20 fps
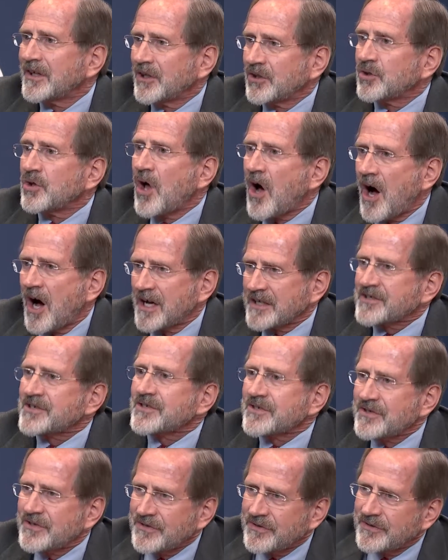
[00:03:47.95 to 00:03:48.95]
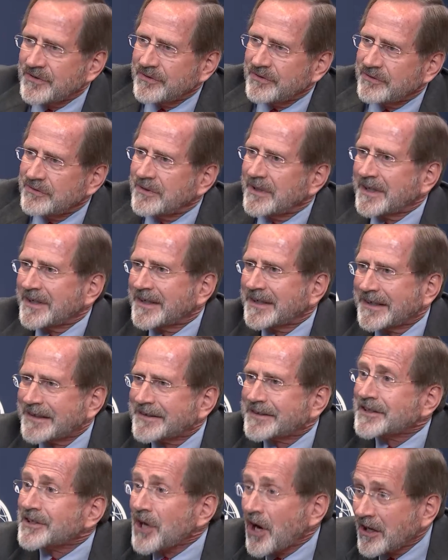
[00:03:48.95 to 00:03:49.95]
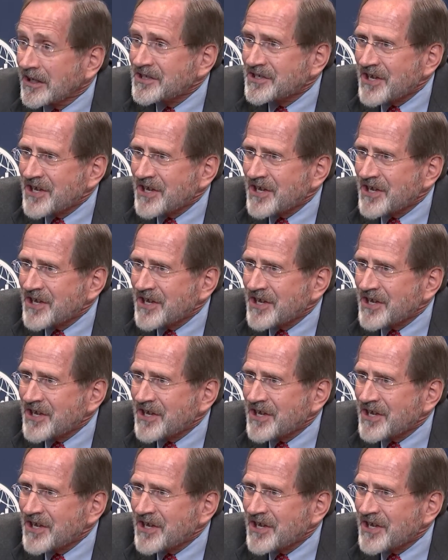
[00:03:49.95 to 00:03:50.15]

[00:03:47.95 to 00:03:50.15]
lost to the dark